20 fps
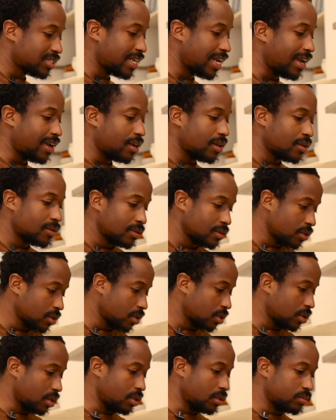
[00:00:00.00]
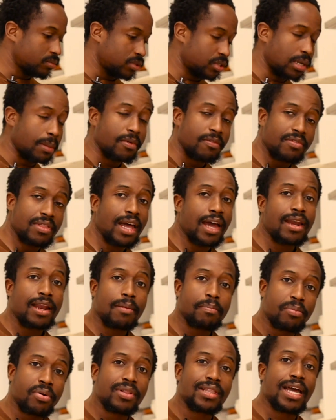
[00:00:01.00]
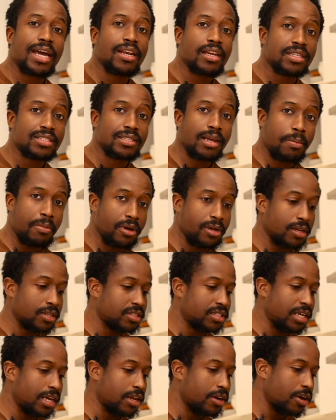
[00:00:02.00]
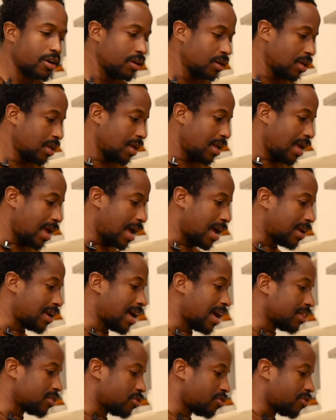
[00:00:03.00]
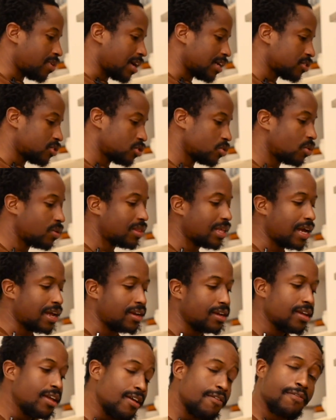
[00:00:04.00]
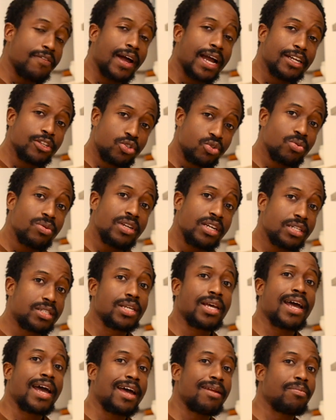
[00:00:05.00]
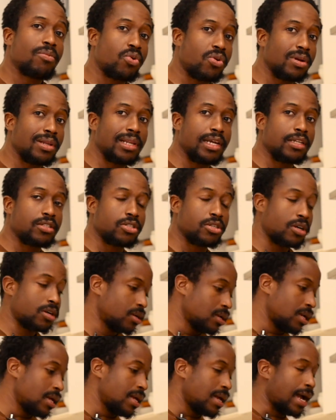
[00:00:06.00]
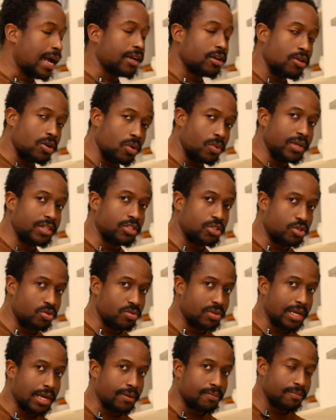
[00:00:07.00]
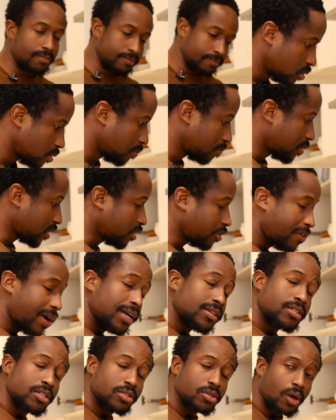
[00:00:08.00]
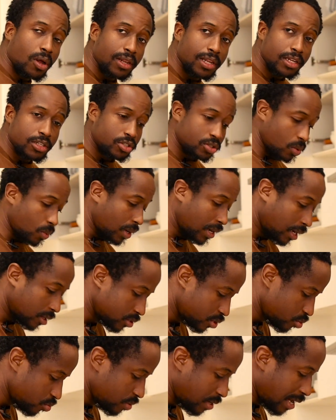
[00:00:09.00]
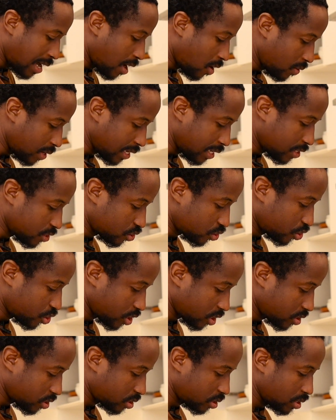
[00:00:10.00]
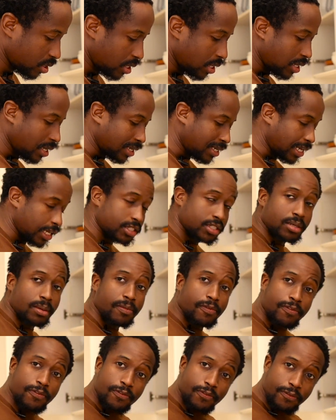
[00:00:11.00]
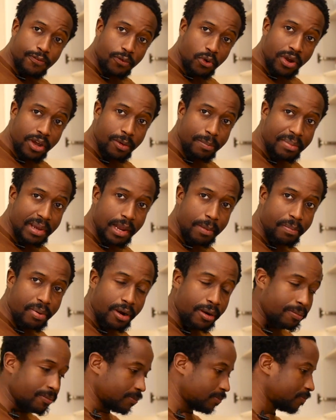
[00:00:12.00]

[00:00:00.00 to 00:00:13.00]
take some of that and put that in a separate container and add the rice, so that if I do need to add more later, I can always do that. But the rice is all in, so what I'll do now is just get some foil paper